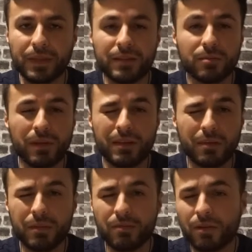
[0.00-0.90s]
This might
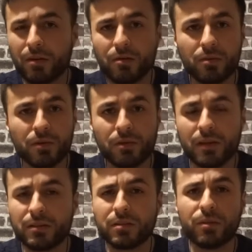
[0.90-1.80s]
not be for everyone,
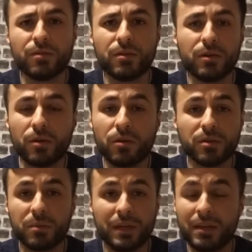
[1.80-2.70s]
right? Some of your
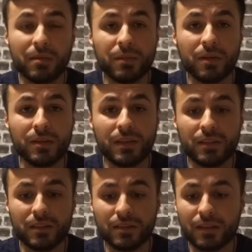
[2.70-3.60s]
goals might not be
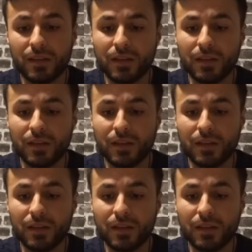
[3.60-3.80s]
audacious.